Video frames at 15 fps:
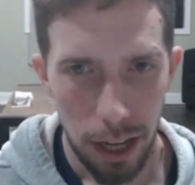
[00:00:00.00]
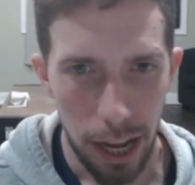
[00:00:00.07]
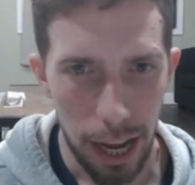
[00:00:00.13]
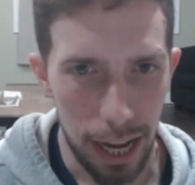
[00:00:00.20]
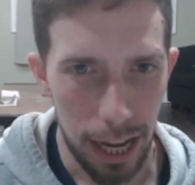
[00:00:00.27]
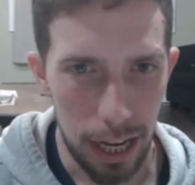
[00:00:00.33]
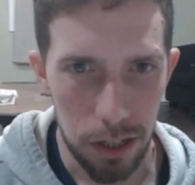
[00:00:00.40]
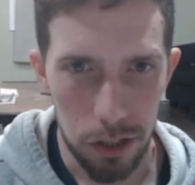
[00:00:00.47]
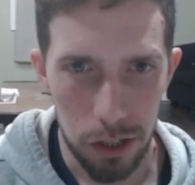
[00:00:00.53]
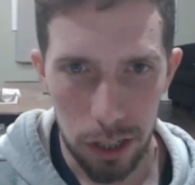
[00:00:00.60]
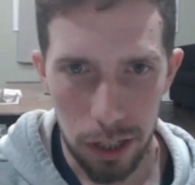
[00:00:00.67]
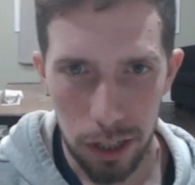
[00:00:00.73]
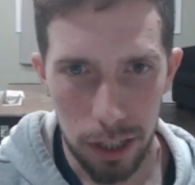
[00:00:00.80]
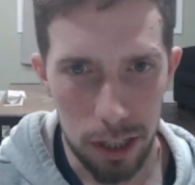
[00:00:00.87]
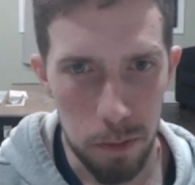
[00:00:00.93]
and
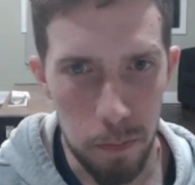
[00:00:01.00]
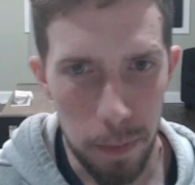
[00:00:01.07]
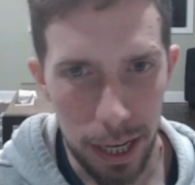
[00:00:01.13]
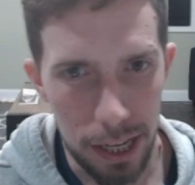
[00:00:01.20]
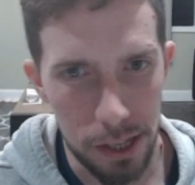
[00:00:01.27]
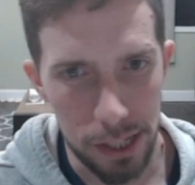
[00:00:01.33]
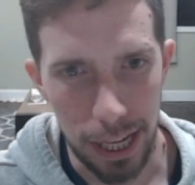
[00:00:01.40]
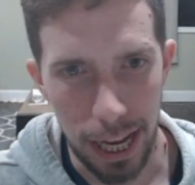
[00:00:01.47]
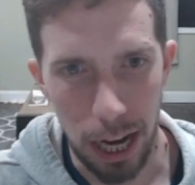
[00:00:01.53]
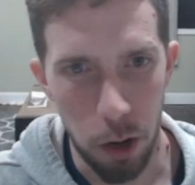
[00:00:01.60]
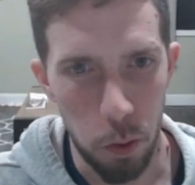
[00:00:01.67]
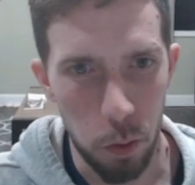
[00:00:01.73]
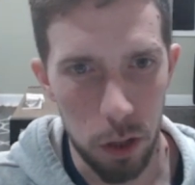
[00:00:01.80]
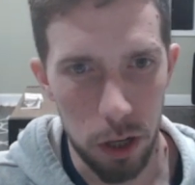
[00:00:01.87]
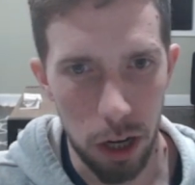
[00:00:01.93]
it's amazing
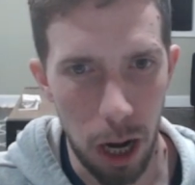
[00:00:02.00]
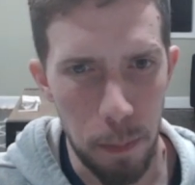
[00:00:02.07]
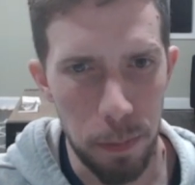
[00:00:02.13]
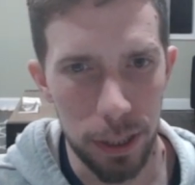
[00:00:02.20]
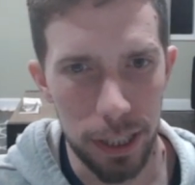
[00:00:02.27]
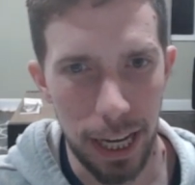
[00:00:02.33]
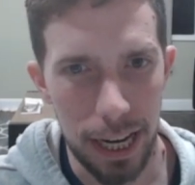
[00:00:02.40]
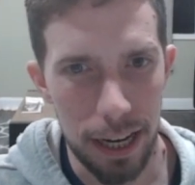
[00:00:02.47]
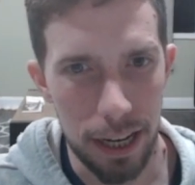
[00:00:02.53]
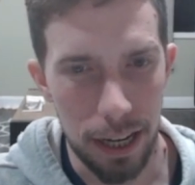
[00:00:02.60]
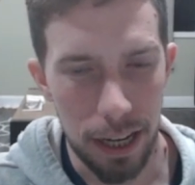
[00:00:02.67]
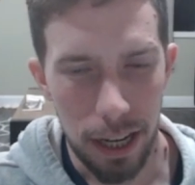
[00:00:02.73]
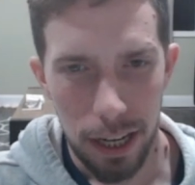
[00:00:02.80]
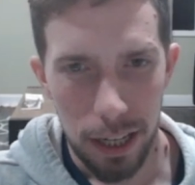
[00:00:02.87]
how complicated